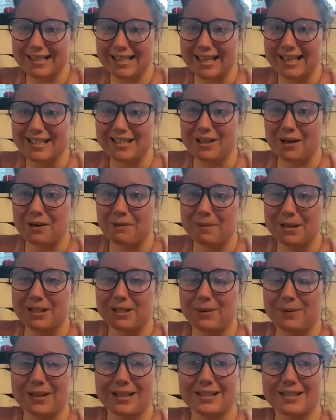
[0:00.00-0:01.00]
It's going to be so
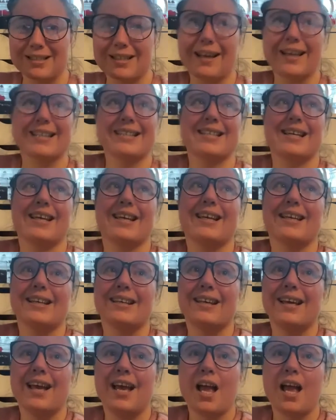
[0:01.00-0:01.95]
exciting.